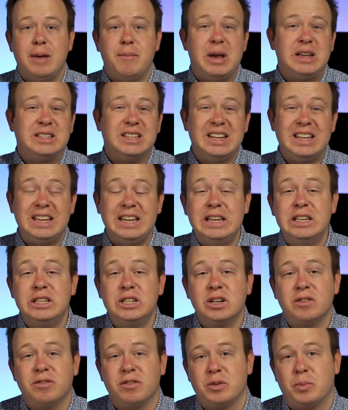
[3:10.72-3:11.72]
makes it
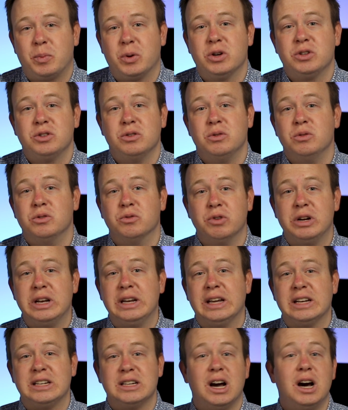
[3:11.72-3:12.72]
easier for the person who's
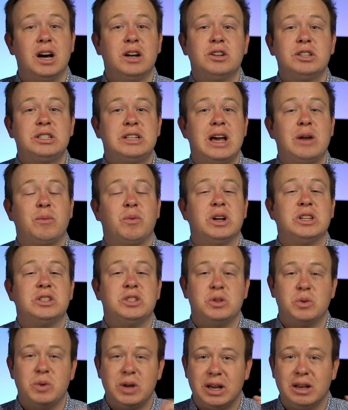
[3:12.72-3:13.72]
reading it to understand what it's
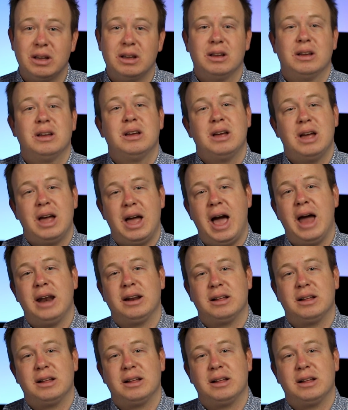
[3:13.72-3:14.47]
doing at a